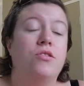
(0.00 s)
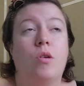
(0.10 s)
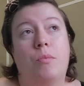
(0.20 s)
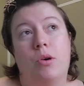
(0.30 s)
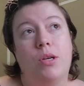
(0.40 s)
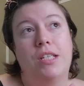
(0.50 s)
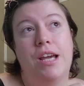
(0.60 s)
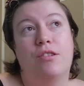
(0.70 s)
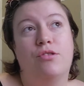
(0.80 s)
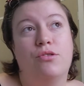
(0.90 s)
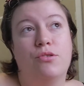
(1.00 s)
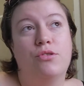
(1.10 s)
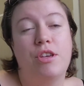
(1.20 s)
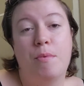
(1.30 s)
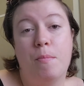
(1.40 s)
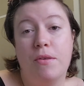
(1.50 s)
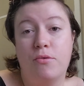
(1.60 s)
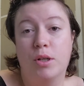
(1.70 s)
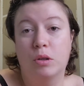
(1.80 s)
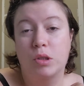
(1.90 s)
So I'm going down to see my
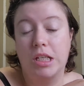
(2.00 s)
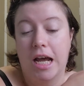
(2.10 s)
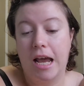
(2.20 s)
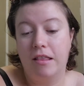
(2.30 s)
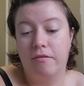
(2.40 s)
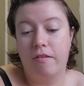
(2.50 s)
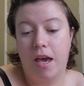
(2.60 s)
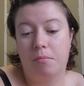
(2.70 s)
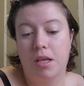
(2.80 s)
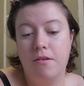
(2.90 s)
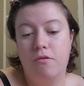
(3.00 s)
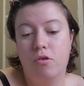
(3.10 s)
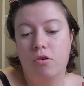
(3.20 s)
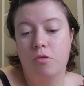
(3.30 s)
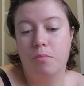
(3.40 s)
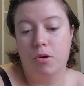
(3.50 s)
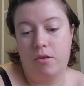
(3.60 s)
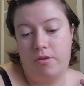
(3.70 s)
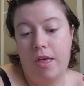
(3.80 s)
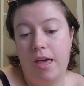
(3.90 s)
mother-in-law today and the family for her
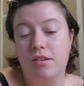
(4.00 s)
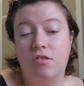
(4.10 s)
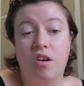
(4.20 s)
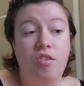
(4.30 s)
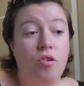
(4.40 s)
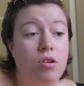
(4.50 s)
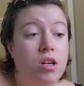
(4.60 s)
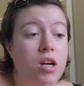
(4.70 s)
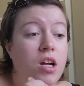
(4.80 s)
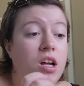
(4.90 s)
birthday. So I thought